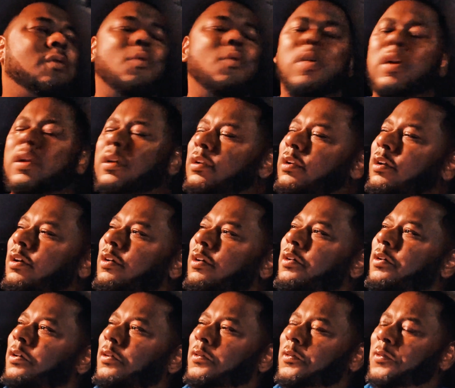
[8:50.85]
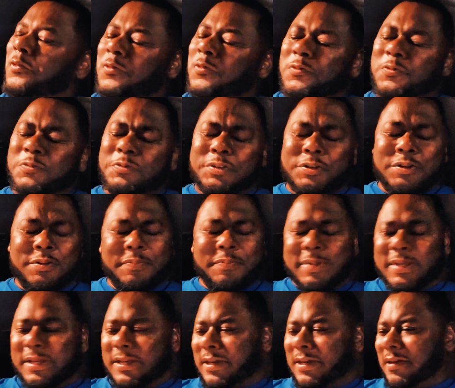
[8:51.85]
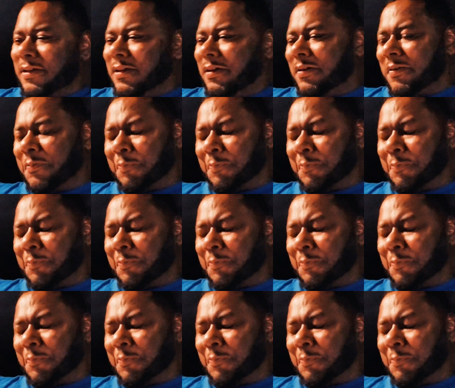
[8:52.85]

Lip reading: work it on to the men,